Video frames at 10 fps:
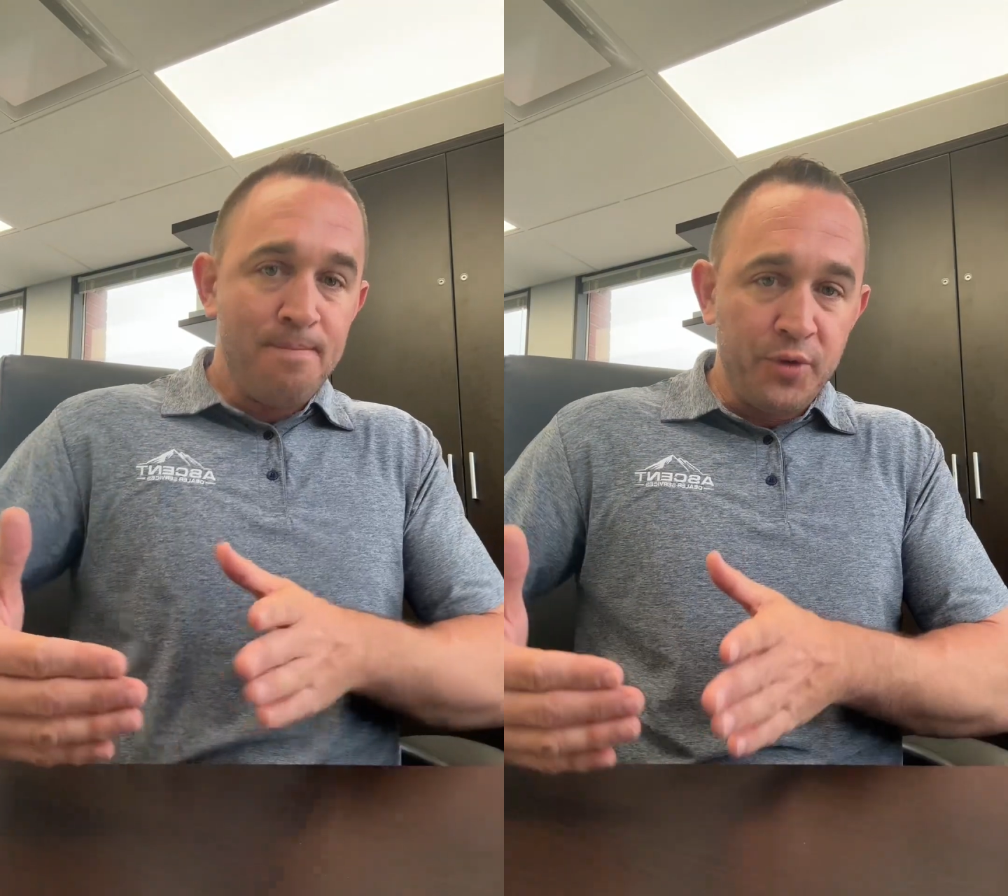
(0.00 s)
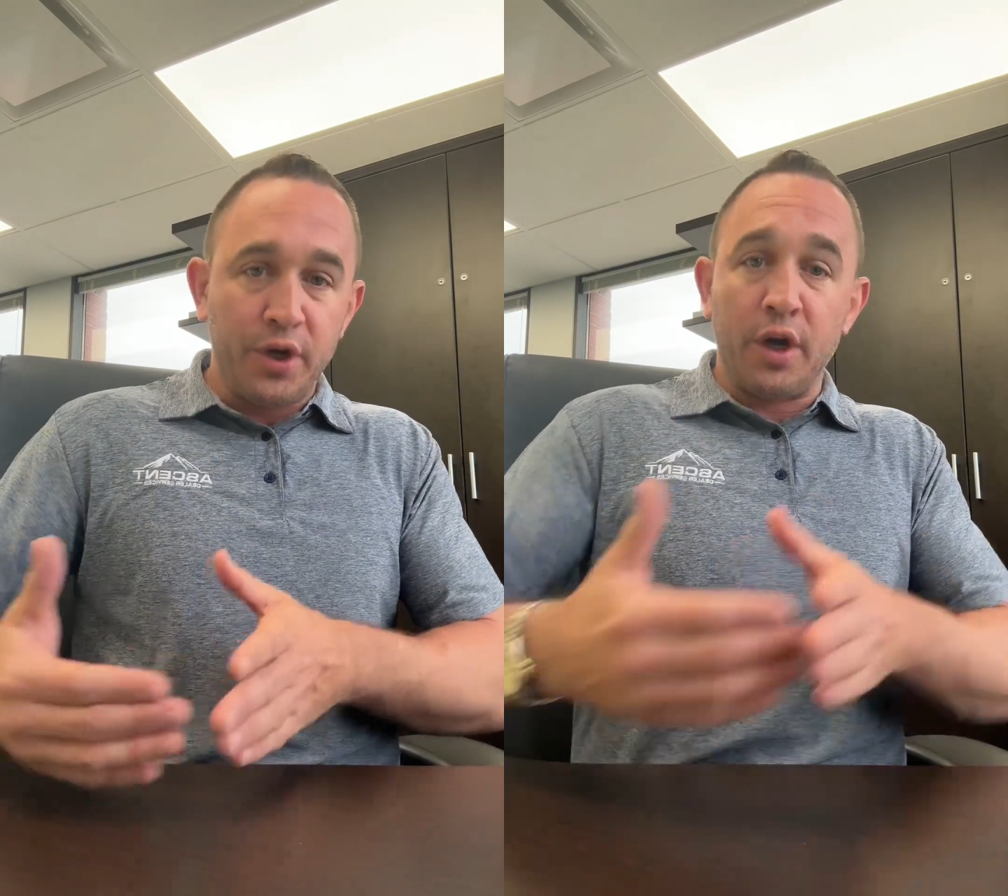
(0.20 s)

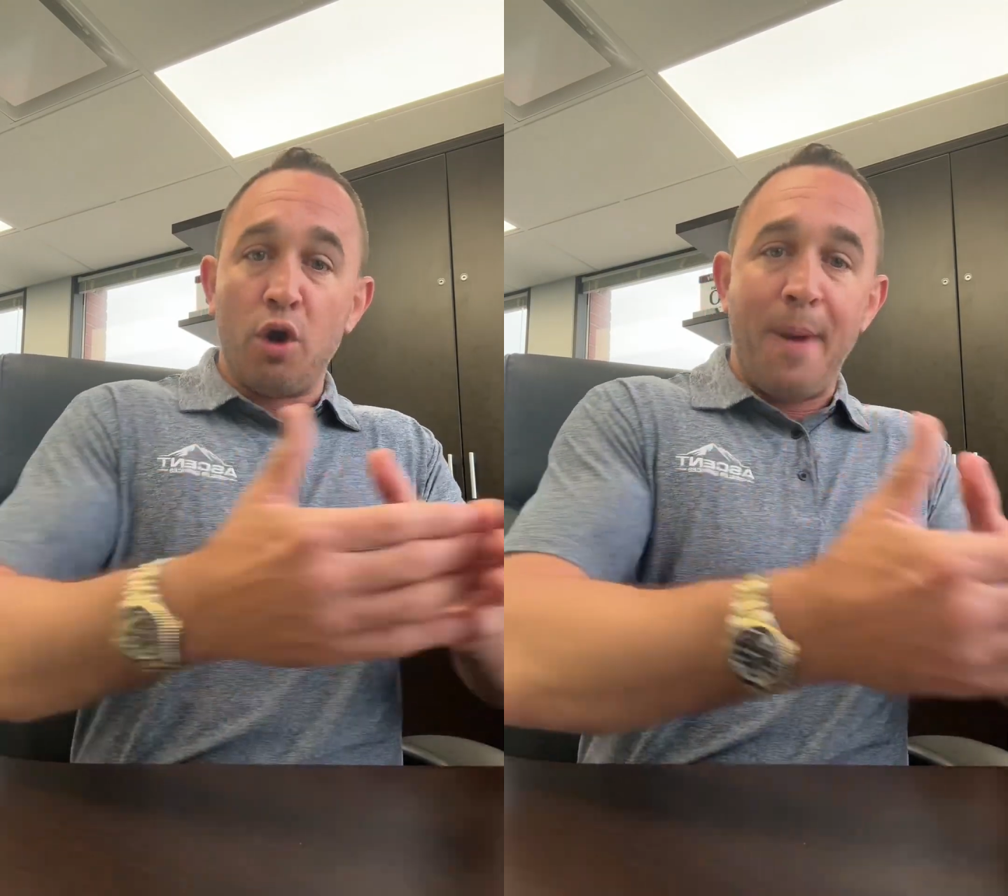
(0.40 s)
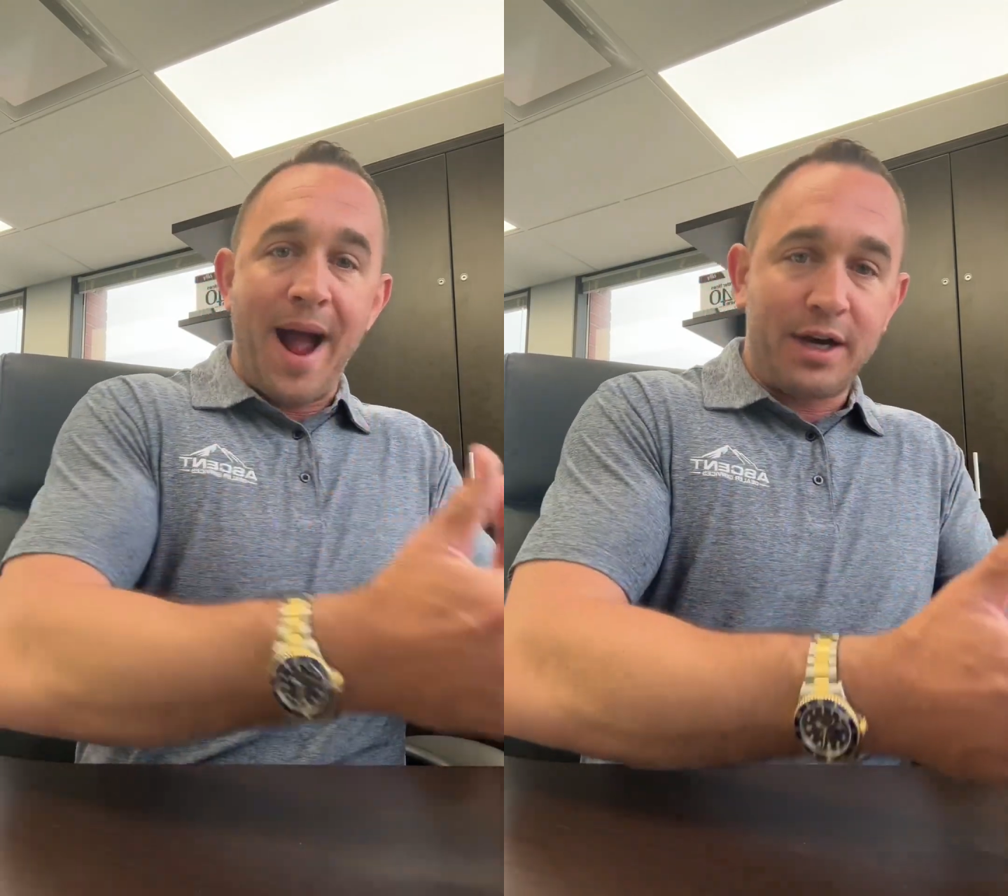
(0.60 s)
You're gonna
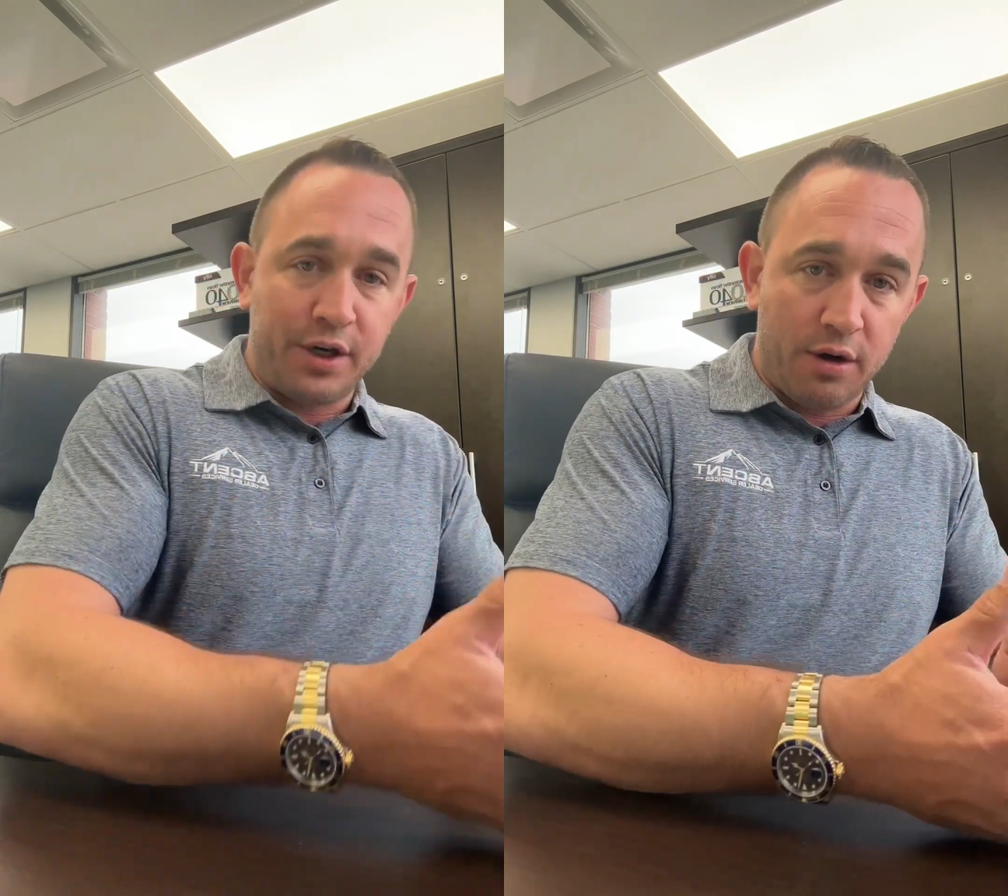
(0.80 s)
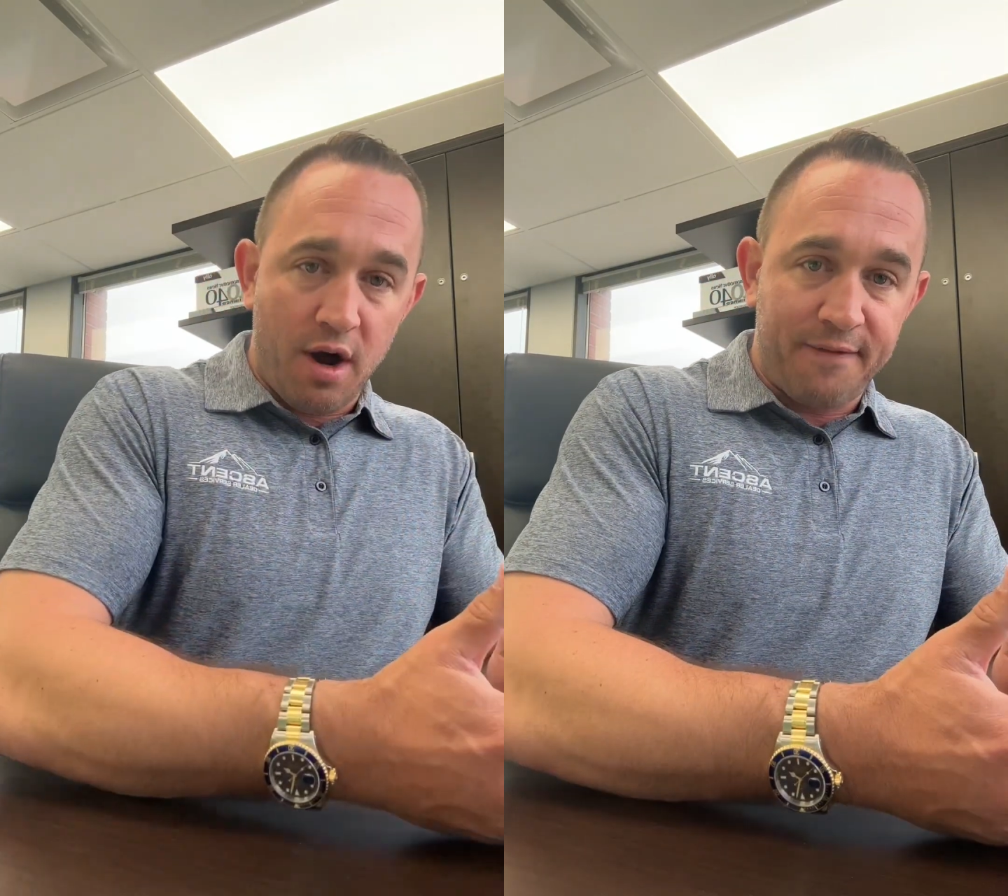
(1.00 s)
go back to
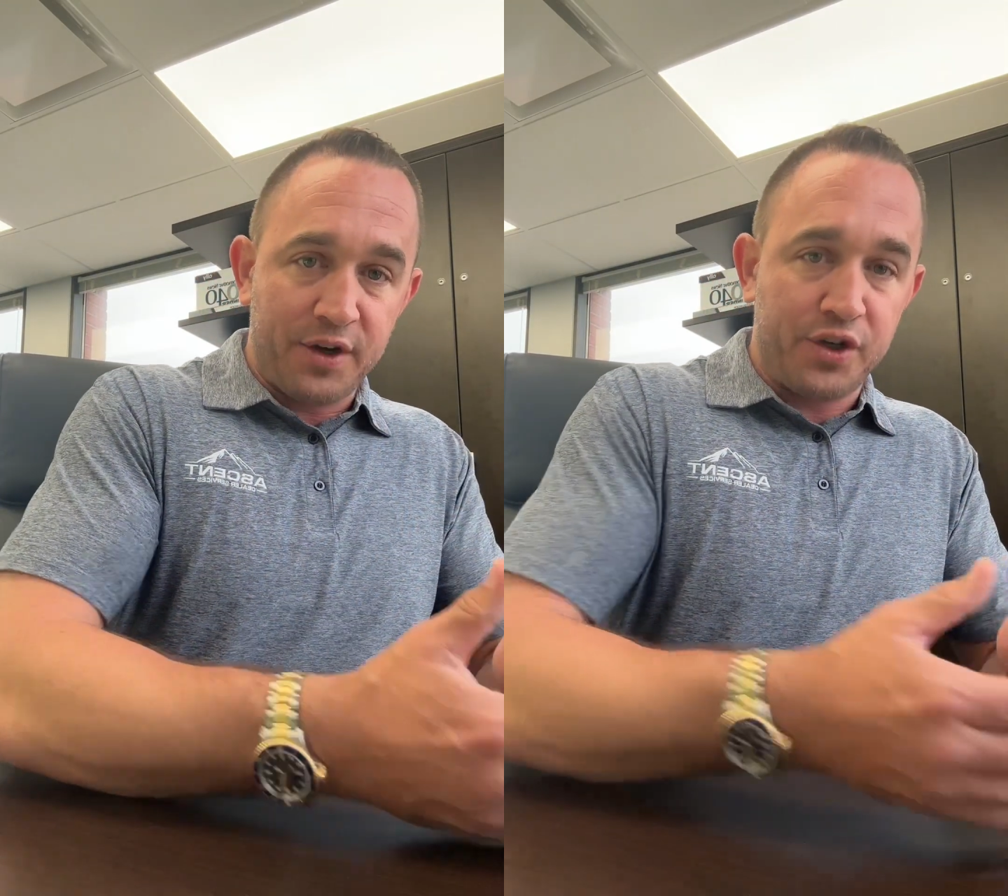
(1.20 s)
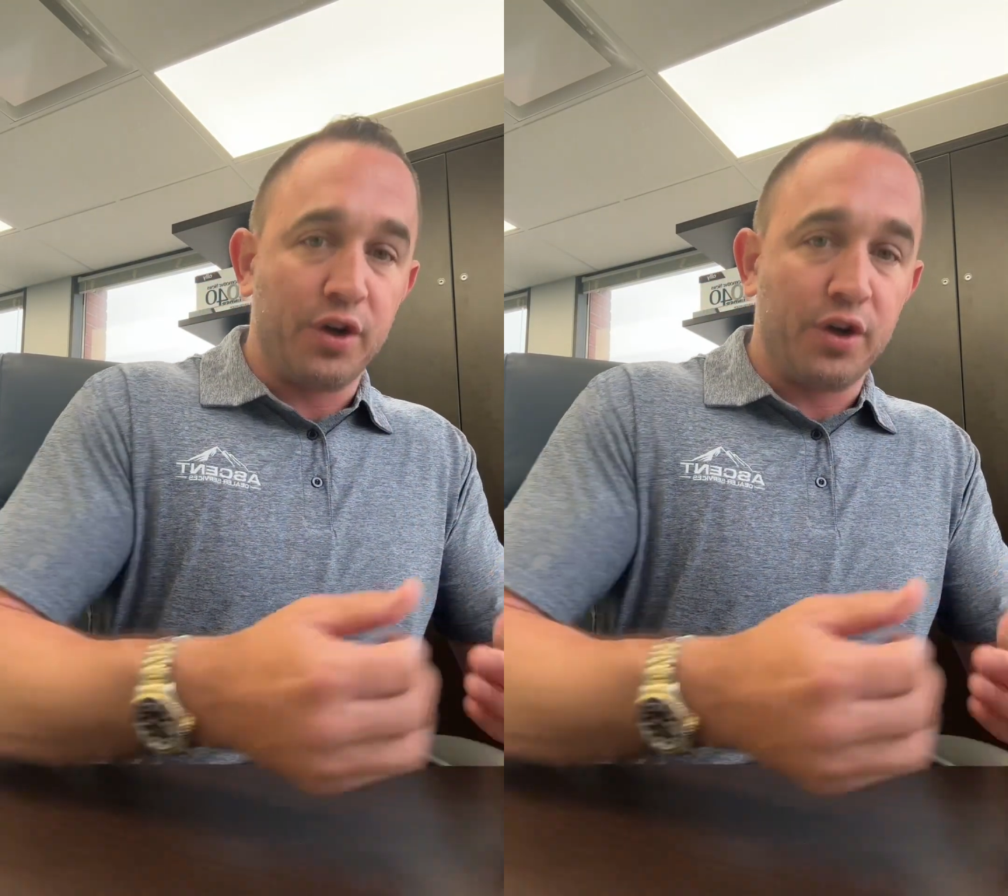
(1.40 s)
your office.